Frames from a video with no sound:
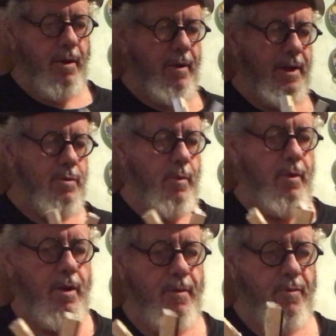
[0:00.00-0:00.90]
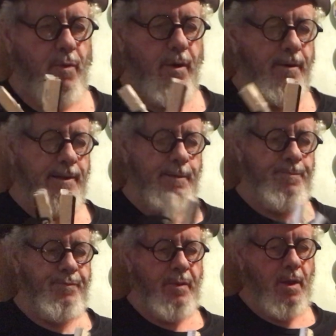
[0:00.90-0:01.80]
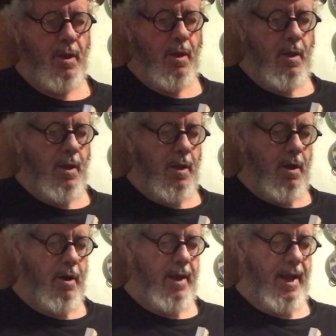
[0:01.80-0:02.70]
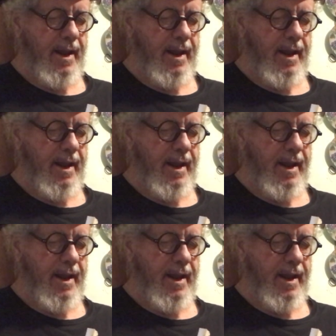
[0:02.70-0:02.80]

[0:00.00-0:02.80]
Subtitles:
That's what we're looking for. Okay,